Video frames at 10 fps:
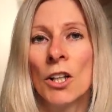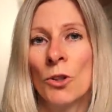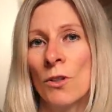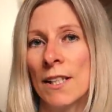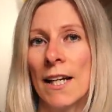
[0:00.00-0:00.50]

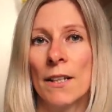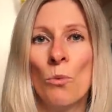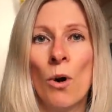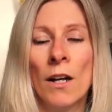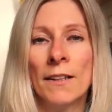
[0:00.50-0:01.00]
Those are the
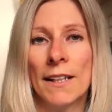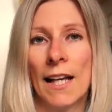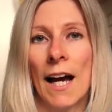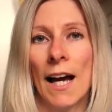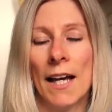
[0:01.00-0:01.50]
ones that
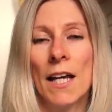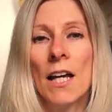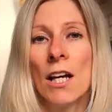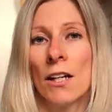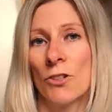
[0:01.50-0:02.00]
I
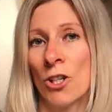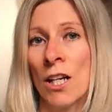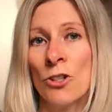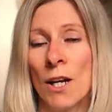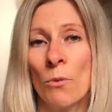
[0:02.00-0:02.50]

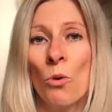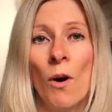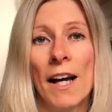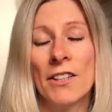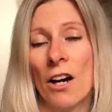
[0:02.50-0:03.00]
change them
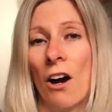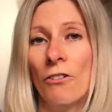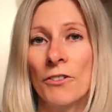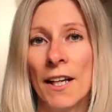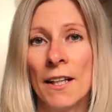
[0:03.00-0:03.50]
quite
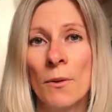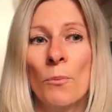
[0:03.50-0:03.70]
often,